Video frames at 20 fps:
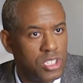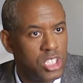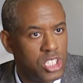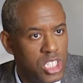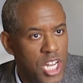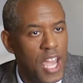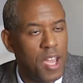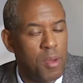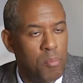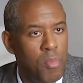
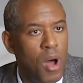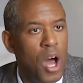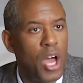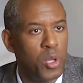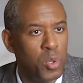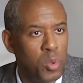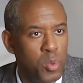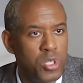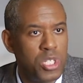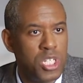check by
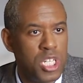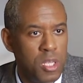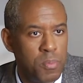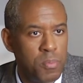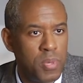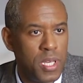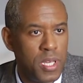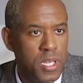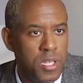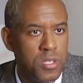your
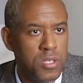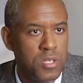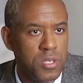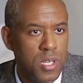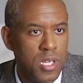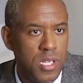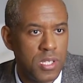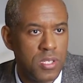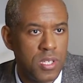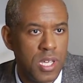GP
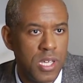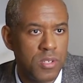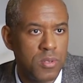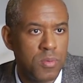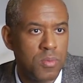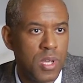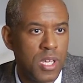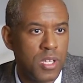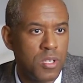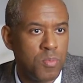
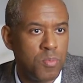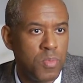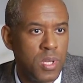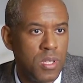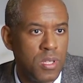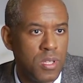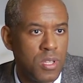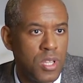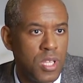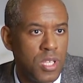has
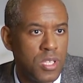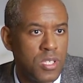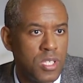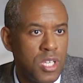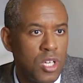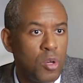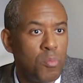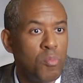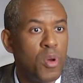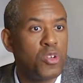been the
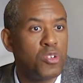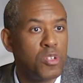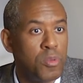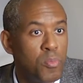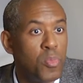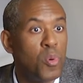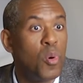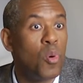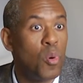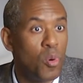single most
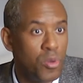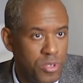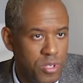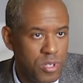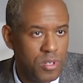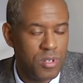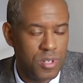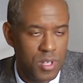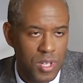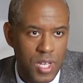
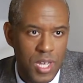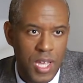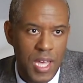important